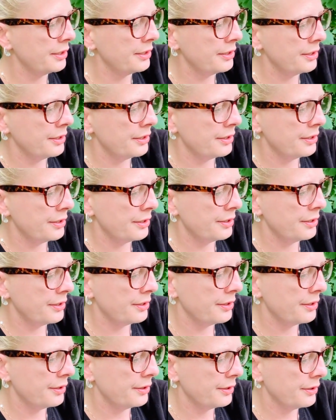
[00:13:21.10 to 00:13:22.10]

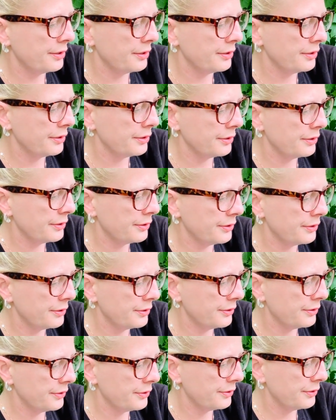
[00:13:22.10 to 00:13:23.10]

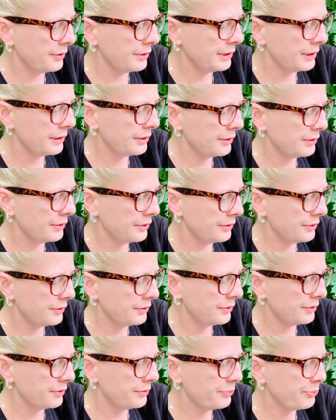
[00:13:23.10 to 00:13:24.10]

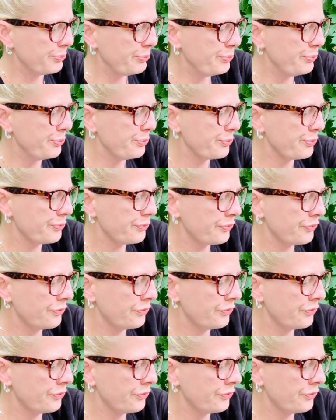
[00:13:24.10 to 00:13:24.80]
No one is speaking in this clip.